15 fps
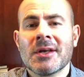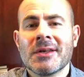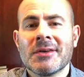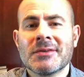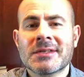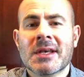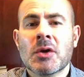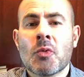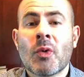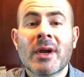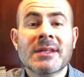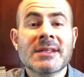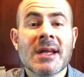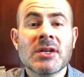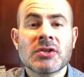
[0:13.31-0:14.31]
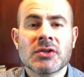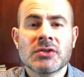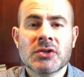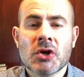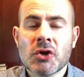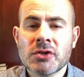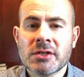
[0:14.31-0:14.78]
You see, when attention
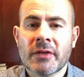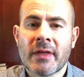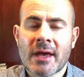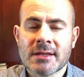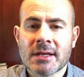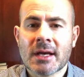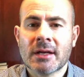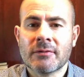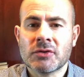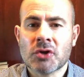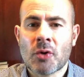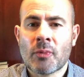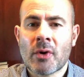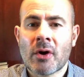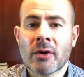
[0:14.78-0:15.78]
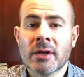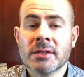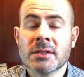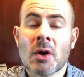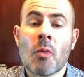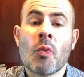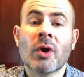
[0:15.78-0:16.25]
turns to the executive job market
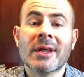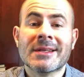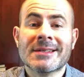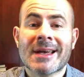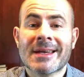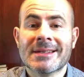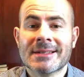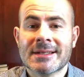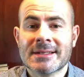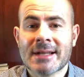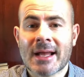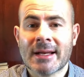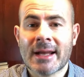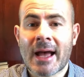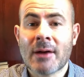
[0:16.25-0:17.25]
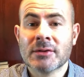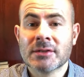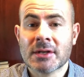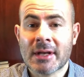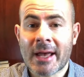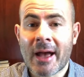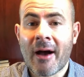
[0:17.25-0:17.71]
and what it takes to stand out
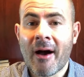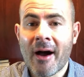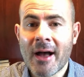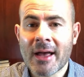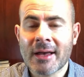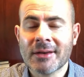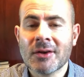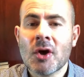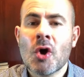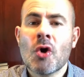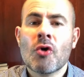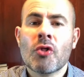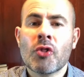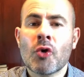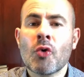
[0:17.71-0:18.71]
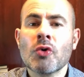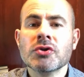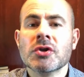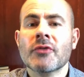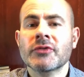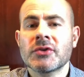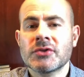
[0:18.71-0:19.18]
and get hired, thoughts
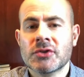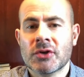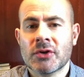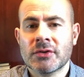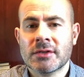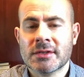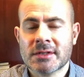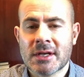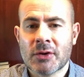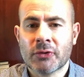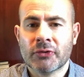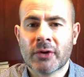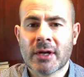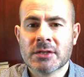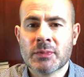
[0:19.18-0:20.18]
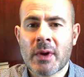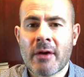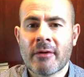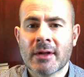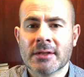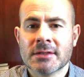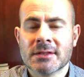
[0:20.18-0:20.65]
often turn to skills and
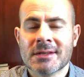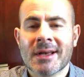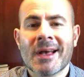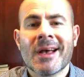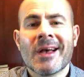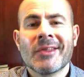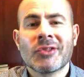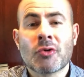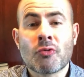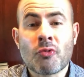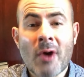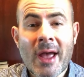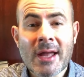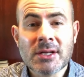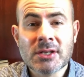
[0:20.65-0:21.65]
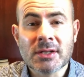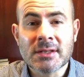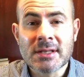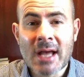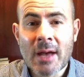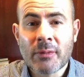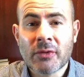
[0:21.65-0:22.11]
experience. The range and
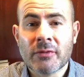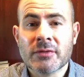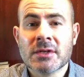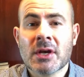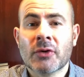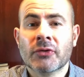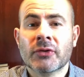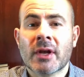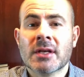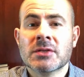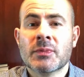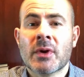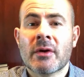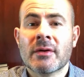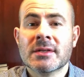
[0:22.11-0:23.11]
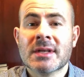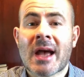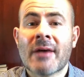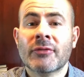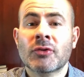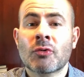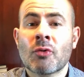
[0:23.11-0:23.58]
depth of skills and experience,
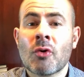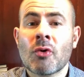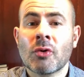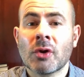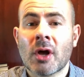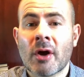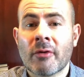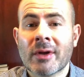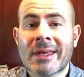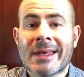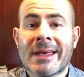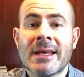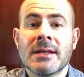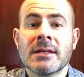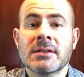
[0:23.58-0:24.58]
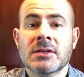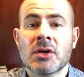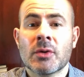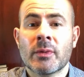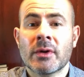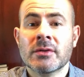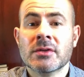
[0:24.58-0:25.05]
after all, are a key
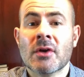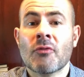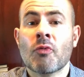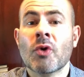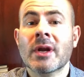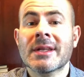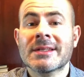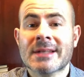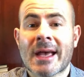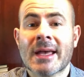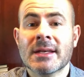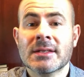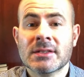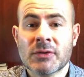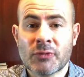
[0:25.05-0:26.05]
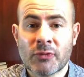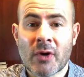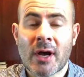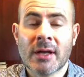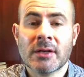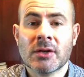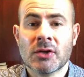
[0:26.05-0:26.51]
determinant of what it takes to
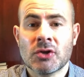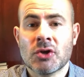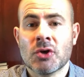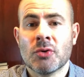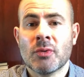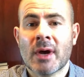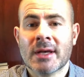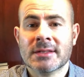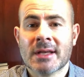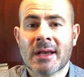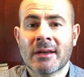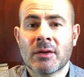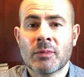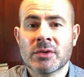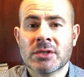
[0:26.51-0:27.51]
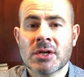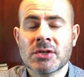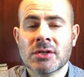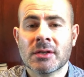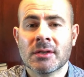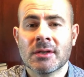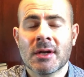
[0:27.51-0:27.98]
find a new executive
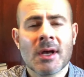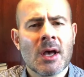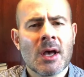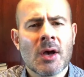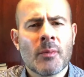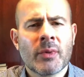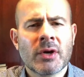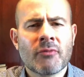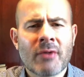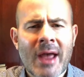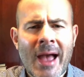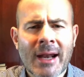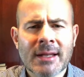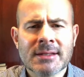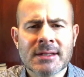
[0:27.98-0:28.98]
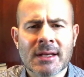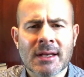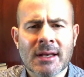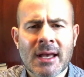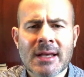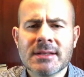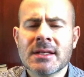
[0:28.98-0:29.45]
position. But in reality,
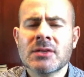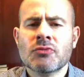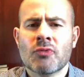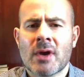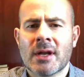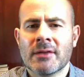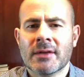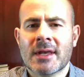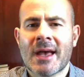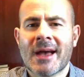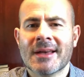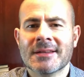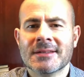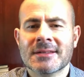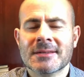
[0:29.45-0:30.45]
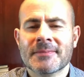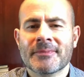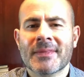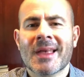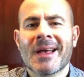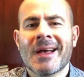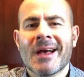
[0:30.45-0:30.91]
is this really the case?
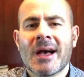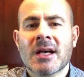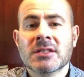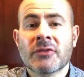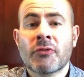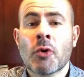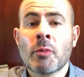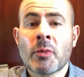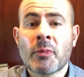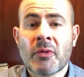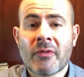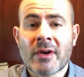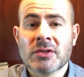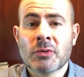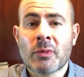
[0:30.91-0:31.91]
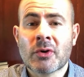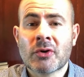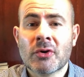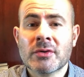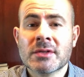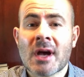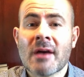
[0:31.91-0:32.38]
As a former professional
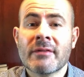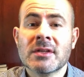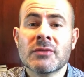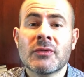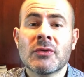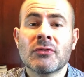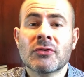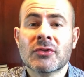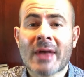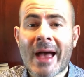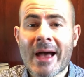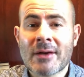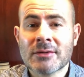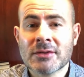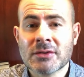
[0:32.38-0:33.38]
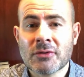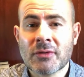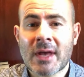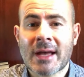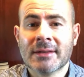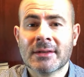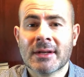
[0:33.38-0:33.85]
recruiter, I've interviewed thousands of
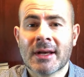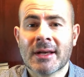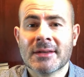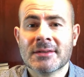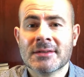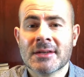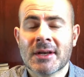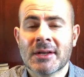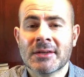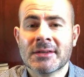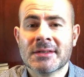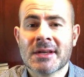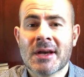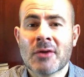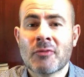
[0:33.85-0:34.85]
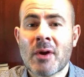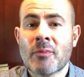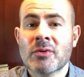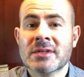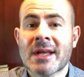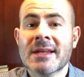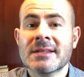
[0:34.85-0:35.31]
candidates and
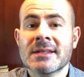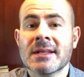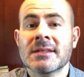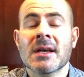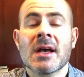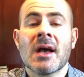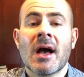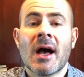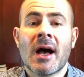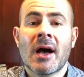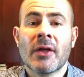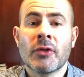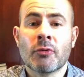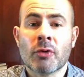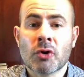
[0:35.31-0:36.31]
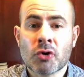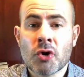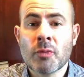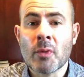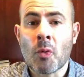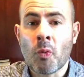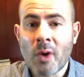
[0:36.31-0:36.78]
represented the
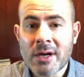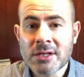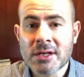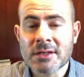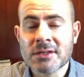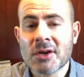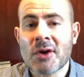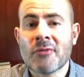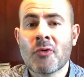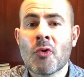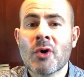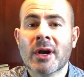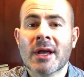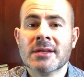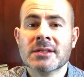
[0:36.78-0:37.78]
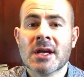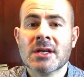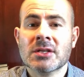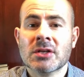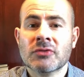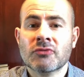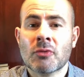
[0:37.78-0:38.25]
recruitment wishes of
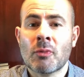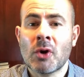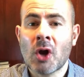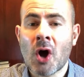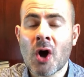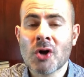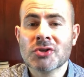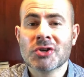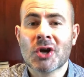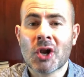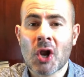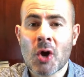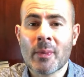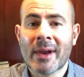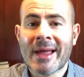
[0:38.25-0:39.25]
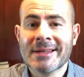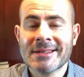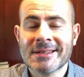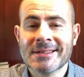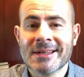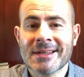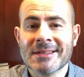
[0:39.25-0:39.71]
organisations from large global
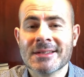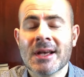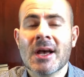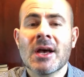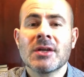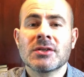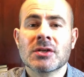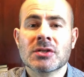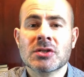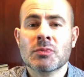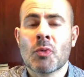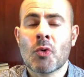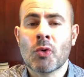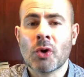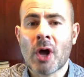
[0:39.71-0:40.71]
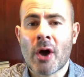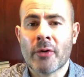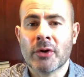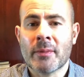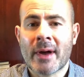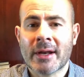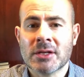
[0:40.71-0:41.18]
entities to small
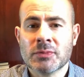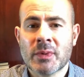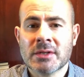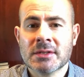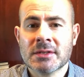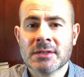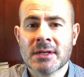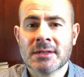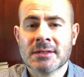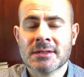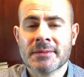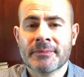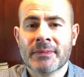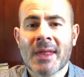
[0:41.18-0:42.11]
owner-managed businesses.